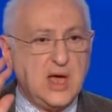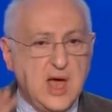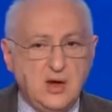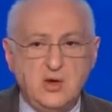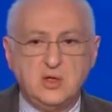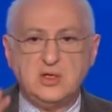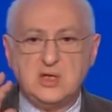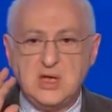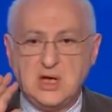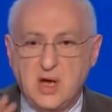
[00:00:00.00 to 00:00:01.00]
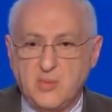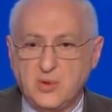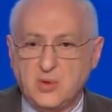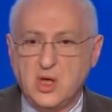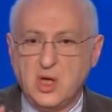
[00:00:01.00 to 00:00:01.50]
cannot
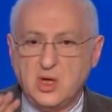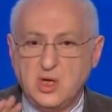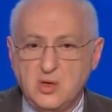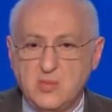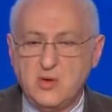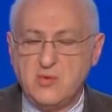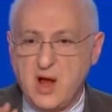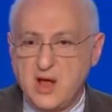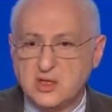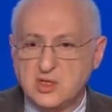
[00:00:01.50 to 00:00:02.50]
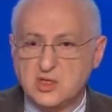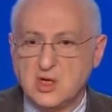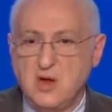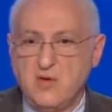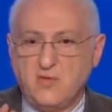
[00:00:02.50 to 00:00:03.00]
decouple human
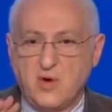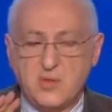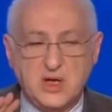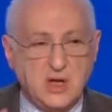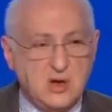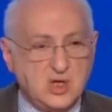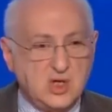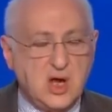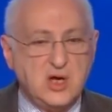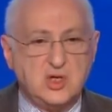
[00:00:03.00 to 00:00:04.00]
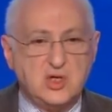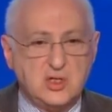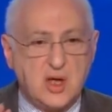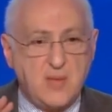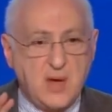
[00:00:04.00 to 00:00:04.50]
rights from
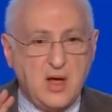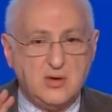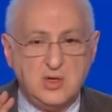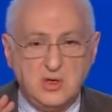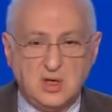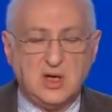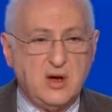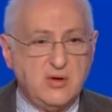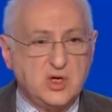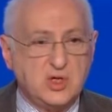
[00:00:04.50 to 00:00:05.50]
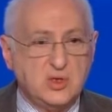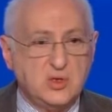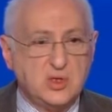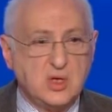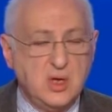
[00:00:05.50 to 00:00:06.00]
negotiations about nuclear
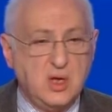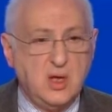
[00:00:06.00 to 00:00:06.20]
issues,